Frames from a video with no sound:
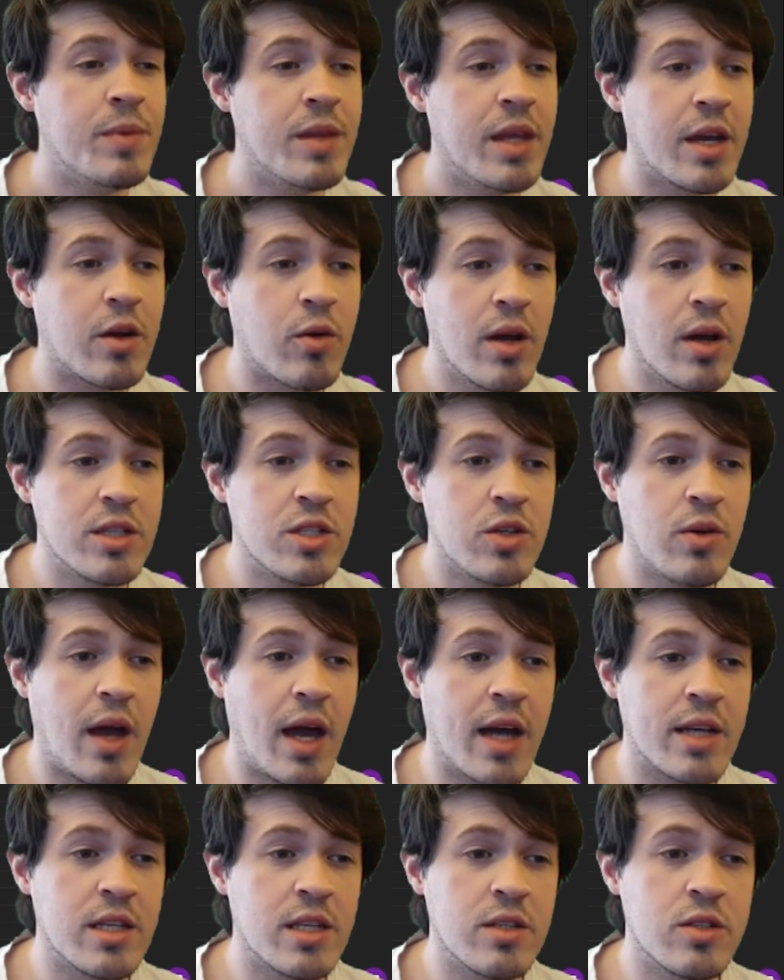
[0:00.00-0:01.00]
it grants you
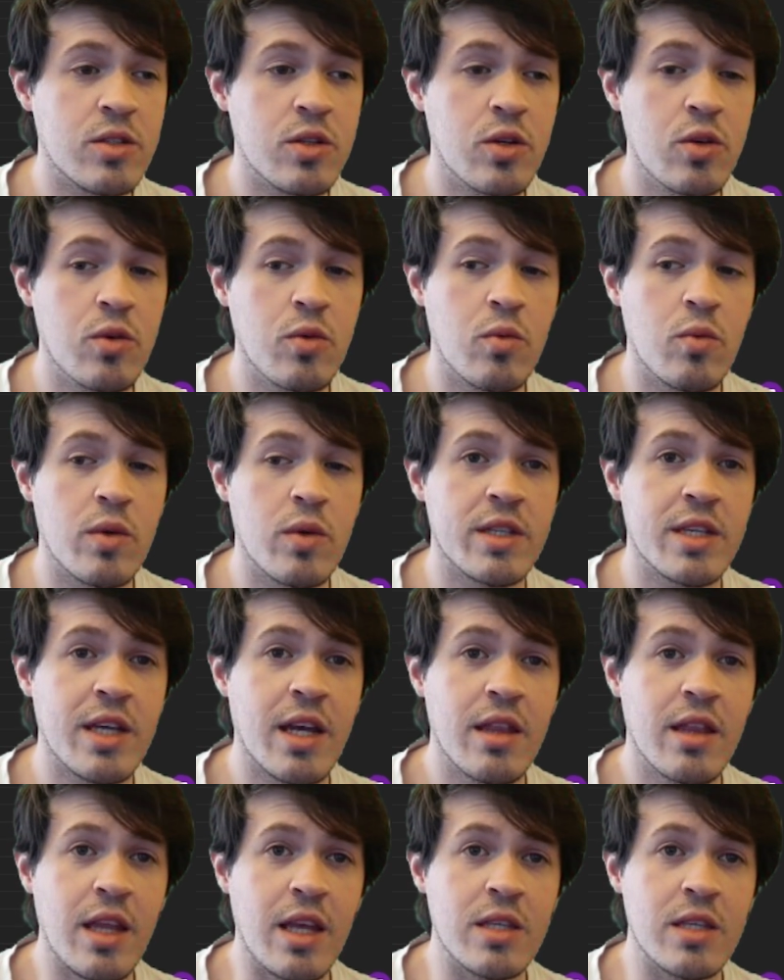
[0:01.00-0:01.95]
access to, once again,